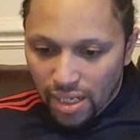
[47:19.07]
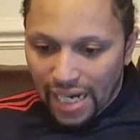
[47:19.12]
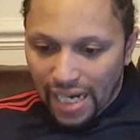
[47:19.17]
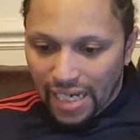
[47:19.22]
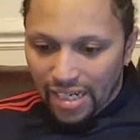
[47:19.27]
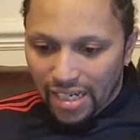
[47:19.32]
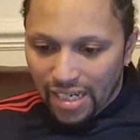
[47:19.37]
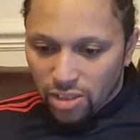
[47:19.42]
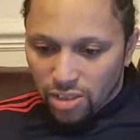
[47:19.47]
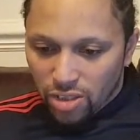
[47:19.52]

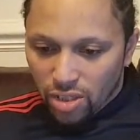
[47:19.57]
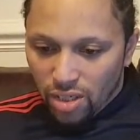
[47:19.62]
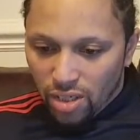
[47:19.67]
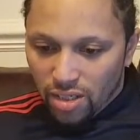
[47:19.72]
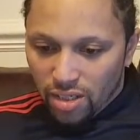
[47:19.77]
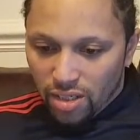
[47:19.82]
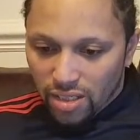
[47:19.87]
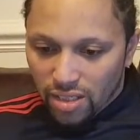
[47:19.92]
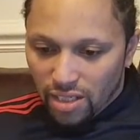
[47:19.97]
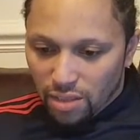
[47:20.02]
Alex
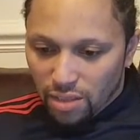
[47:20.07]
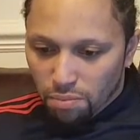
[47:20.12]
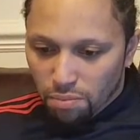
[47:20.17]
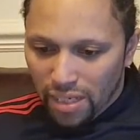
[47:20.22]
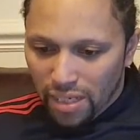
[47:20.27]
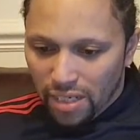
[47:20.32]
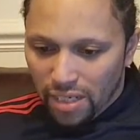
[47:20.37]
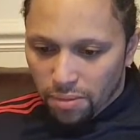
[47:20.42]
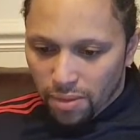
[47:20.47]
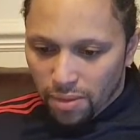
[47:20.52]
Turner says,
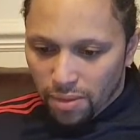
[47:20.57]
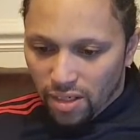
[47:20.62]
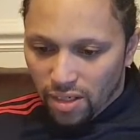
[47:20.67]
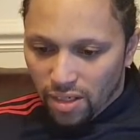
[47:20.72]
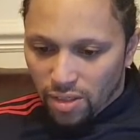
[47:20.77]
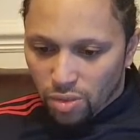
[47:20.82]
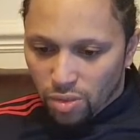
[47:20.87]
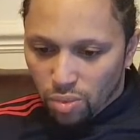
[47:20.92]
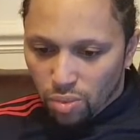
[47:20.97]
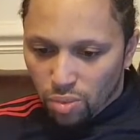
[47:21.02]
big up
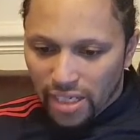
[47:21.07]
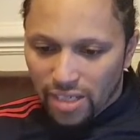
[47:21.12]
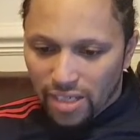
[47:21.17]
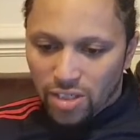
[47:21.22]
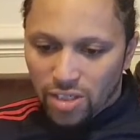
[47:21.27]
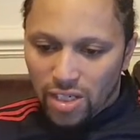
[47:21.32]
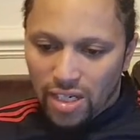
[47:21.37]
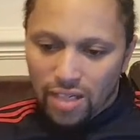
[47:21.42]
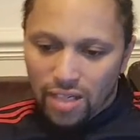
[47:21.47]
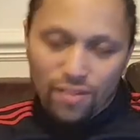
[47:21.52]
Curtis, wicked
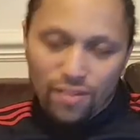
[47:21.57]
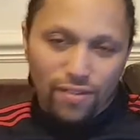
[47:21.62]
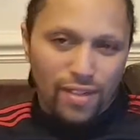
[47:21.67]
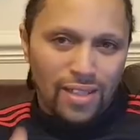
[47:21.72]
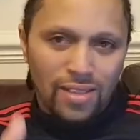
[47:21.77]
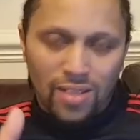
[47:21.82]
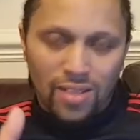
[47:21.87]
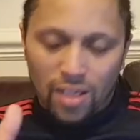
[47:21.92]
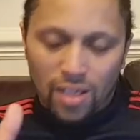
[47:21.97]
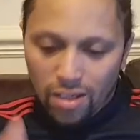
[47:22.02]
channel.
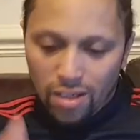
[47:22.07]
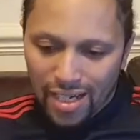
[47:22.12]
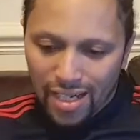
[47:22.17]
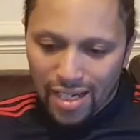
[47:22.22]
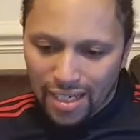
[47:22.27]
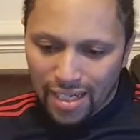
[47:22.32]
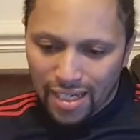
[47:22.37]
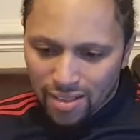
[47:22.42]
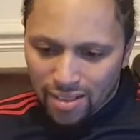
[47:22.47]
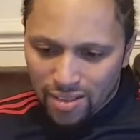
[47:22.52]
Thanks a lot,
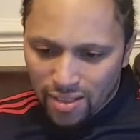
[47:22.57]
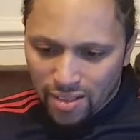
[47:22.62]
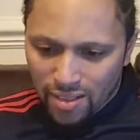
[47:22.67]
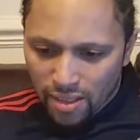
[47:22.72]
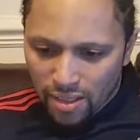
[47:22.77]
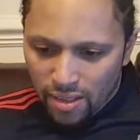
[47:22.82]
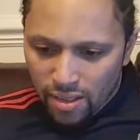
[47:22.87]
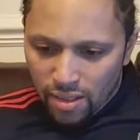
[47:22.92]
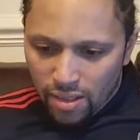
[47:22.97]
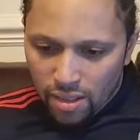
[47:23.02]
Alex.
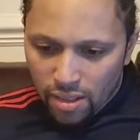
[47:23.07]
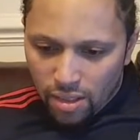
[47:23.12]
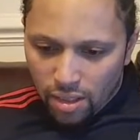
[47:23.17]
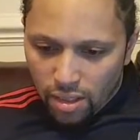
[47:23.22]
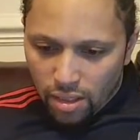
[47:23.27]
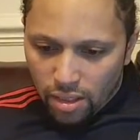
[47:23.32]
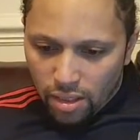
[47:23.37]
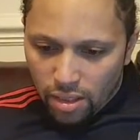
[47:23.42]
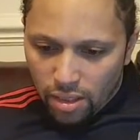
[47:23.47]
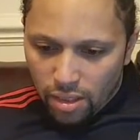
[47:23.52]

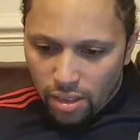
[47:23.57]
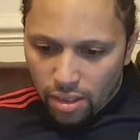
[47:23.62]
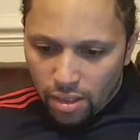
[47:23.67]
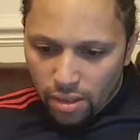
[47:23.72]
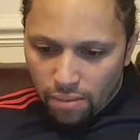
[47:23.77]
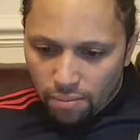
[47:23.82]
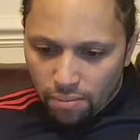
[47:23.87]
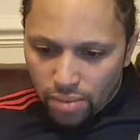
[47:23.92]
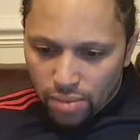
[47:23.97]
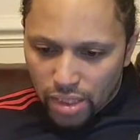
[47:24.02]

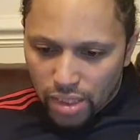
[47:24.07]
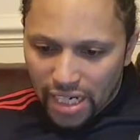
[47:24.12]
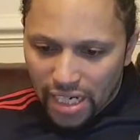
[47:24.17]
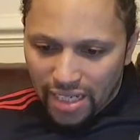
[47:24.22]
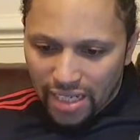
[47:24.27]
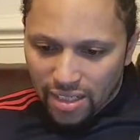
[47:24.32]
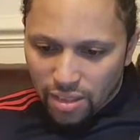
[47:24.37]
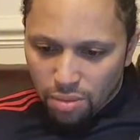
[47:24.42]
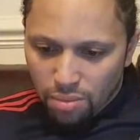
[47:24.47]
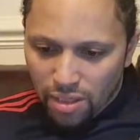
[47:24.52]

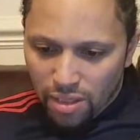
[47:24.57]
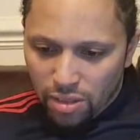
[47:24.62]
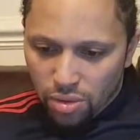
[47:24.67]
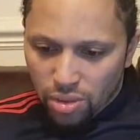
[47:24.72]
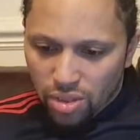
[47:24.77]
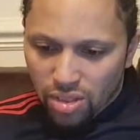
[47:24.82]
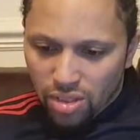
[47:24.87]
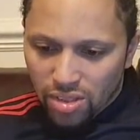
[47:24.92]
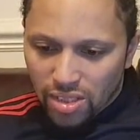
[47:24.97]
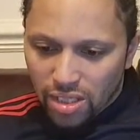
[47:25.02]
Giannis
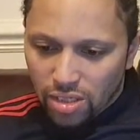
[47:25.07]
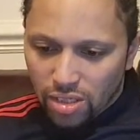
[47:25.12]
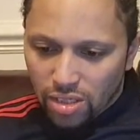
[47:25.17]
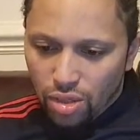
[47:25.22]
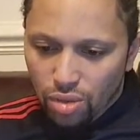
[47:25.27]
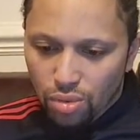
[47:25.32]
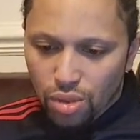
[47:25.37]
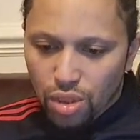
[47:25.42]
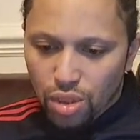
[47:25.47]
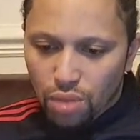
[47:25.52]
Middleton says,
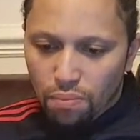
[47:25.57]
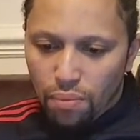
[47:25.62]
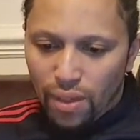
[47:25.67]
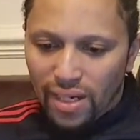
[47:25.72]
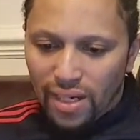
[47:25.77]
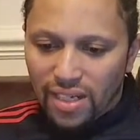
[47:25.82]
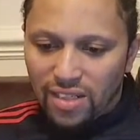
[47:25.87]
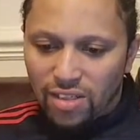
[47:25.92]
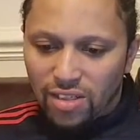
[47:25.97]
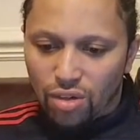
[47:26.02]
who would you
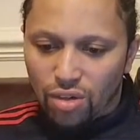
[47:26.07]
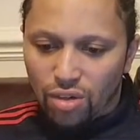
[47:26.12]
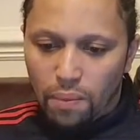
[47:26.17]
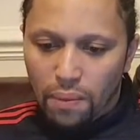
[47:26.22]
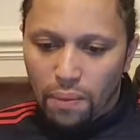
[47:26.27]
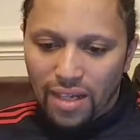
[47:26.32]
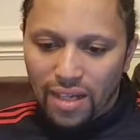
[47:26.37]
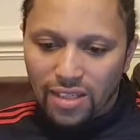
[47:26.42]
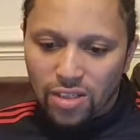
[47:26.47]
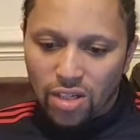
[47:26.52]
bring in to
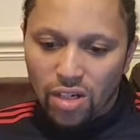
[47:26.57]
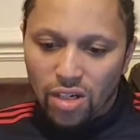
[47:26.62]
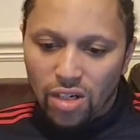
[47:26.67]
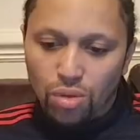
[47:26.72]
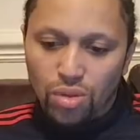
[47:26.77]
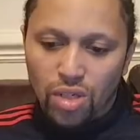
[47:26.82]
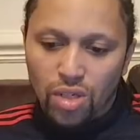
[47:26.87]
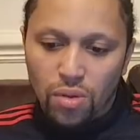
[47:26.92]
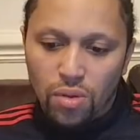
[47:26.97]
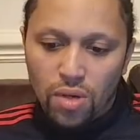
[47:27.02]
replace
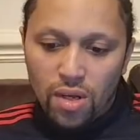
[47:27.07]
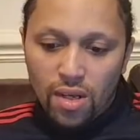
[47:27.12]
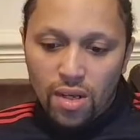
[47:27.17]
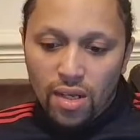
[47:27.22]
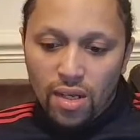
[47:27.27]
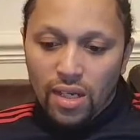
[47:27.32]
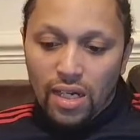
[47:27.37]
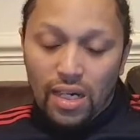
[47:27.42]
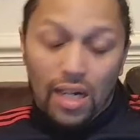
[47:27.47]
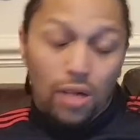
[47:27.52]
Ozil?
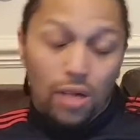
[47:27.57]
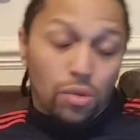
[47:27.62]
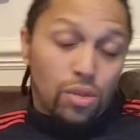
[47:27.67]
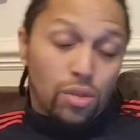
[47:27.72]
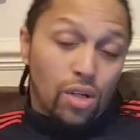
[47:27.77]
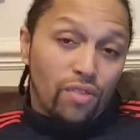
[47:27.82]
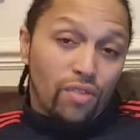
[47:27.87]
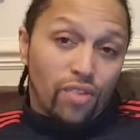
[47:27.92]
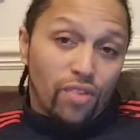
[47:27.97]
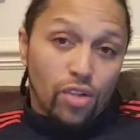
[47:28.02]
I would
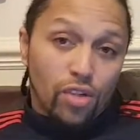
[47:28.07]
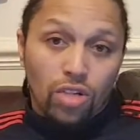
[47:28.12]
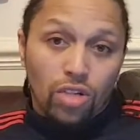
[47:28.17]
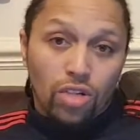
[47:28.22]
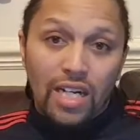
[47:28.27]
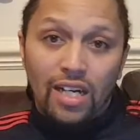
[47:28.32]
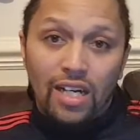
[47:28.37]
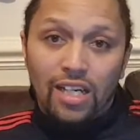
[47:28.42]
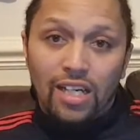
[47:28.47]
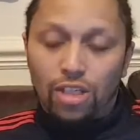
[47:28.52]
go for
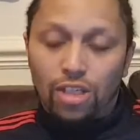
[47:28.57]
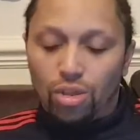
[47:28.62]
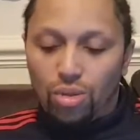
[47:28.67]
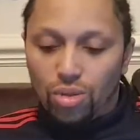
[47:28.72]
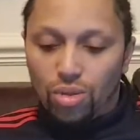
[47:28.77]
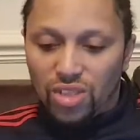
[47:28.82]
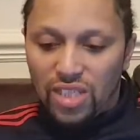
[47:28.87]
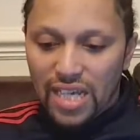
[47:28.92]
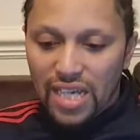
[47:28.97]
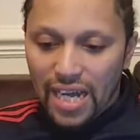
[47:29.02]
Grealish
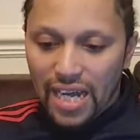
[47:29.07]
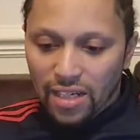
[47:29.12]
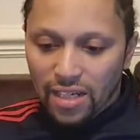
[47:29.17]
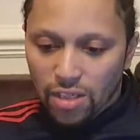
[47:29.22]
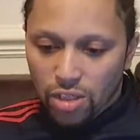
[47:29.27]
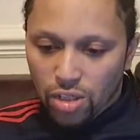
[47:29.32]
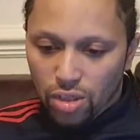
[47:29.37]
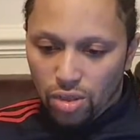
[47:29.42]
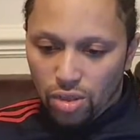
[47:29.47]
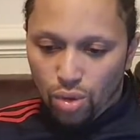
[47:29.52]
or
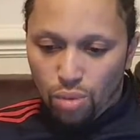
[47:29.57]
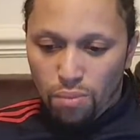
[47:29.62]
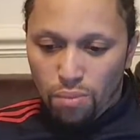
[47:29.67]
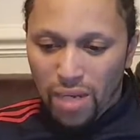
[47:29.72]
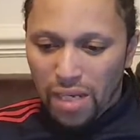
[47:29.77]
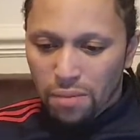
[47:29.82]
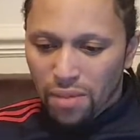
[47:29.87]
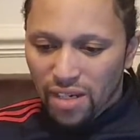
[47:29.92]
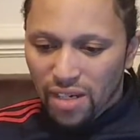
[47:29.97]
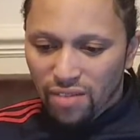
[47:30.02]
Ziyech, or
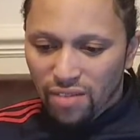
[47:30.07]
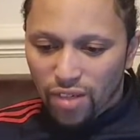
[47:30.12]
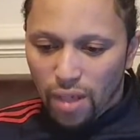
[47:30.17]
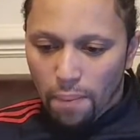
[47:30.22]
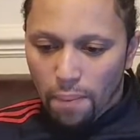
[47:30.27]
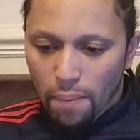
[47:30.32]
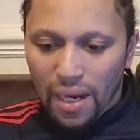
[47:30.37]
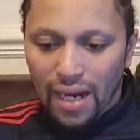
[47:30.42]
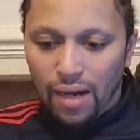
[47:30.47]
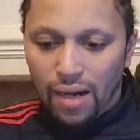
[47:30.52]
maybe even a
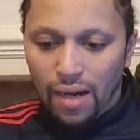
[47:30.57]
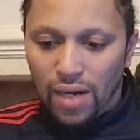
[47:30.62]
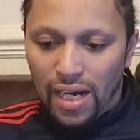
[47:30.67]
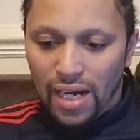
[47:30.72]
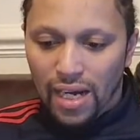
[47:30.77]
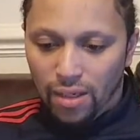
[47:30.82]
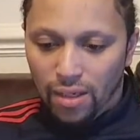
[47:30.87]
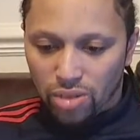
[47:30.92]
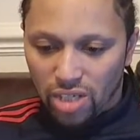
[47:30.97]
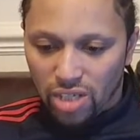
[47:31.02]

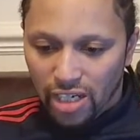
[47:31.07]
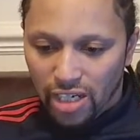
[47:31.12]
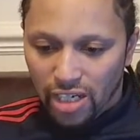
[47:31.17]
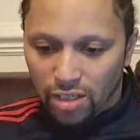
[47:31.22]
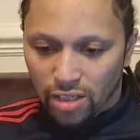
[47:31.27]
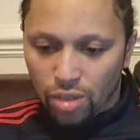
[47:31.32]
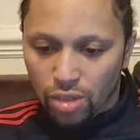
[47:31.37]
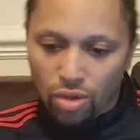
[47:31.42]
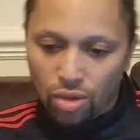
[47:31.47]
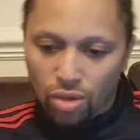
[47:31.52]
powerhouse like
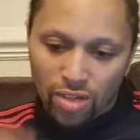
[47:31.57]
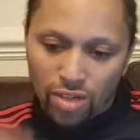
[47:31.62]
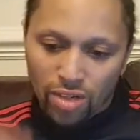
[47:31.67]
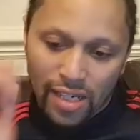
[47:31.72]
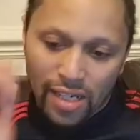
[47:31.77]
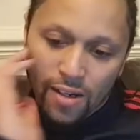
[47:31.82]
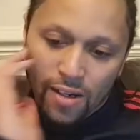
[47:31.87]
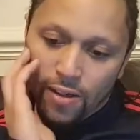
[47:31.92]
Decore.